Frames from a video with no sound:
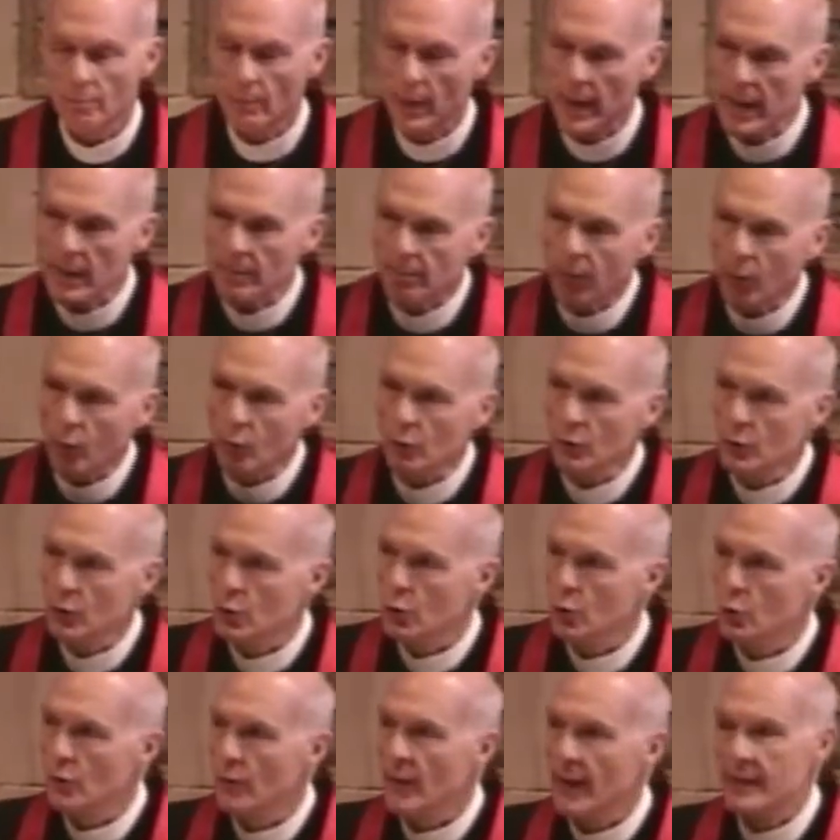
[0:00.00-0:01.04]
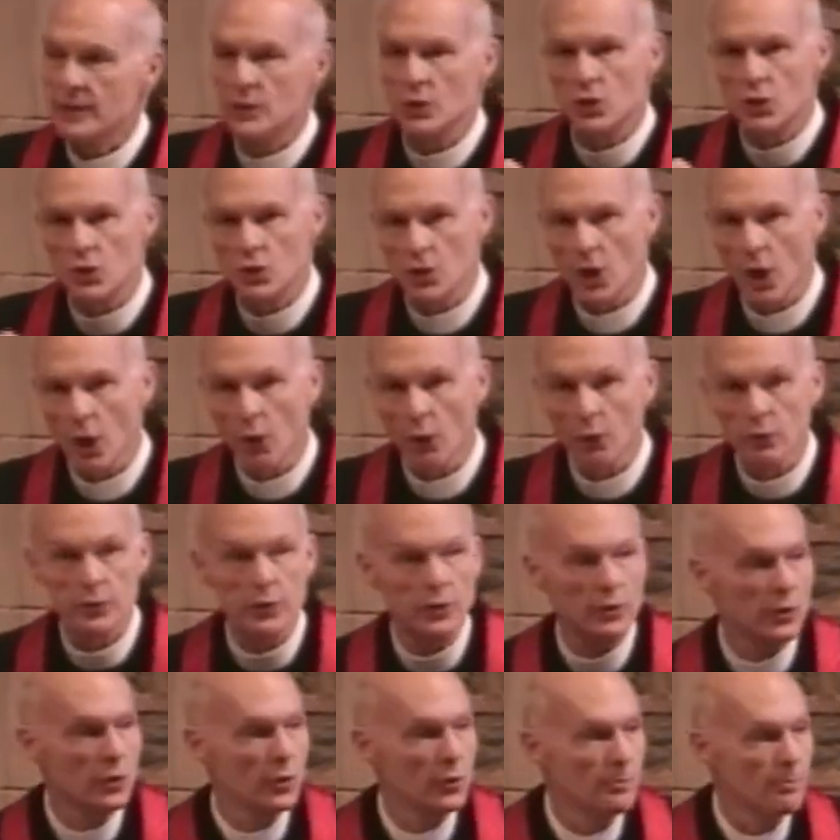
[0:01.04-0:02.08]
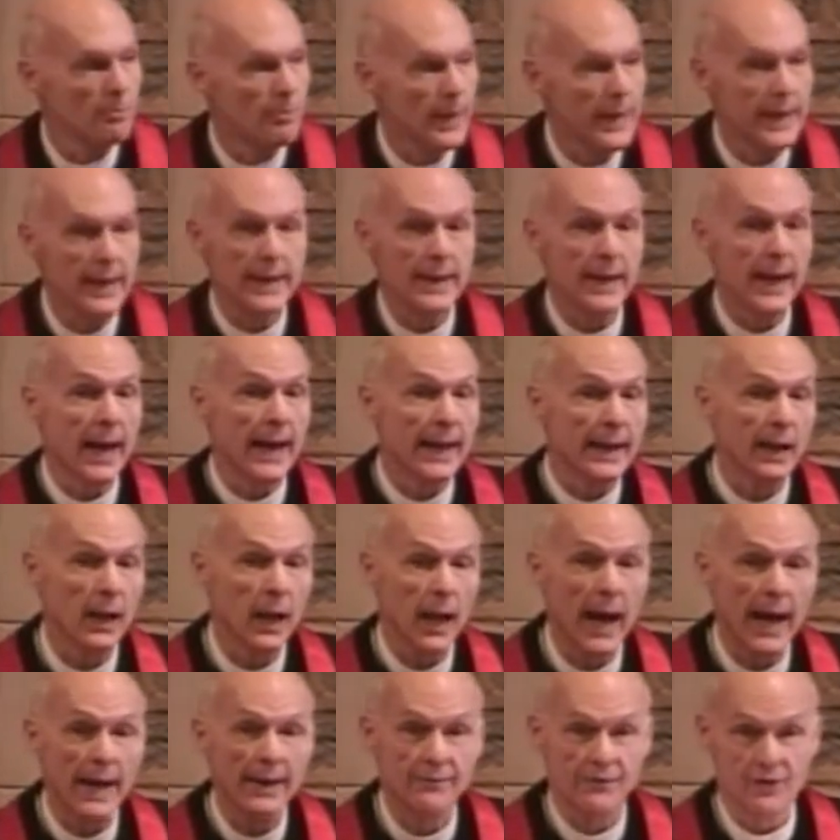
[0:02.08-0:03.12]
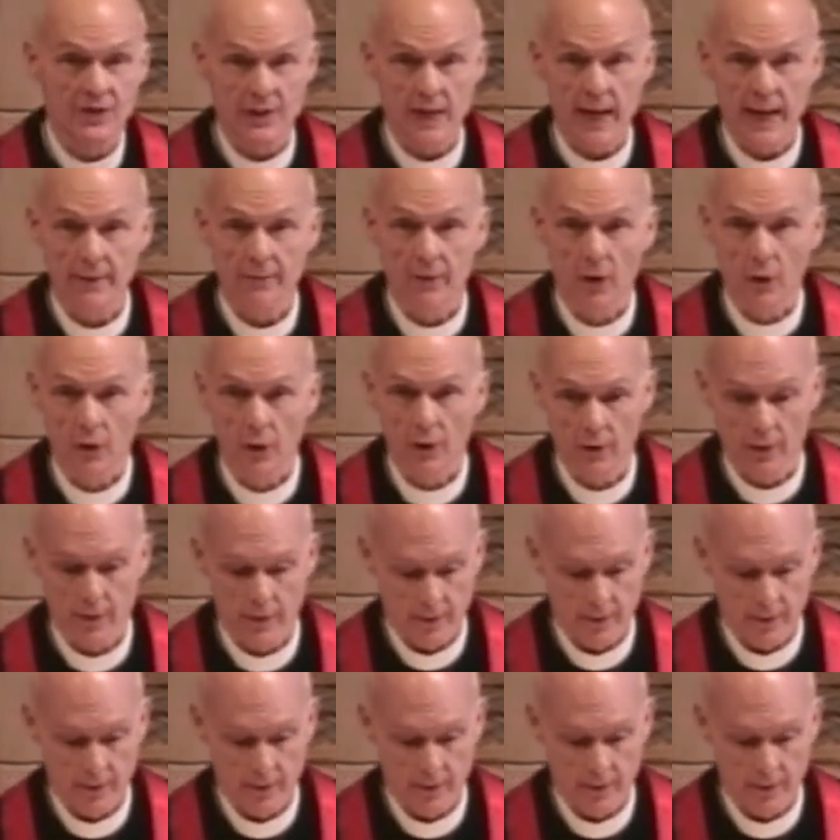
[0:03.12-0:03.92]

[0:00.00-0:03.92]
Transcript: people knew that salt could be a lifesaver.